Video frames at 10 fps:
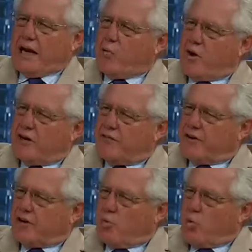and I mm. wanted to
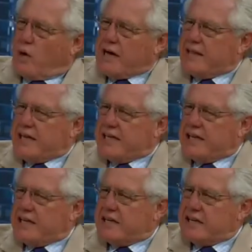figure out why they
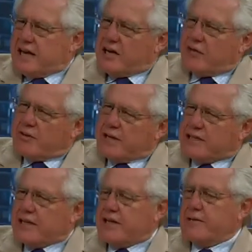did and how they
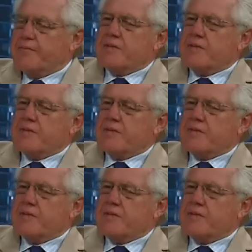did it.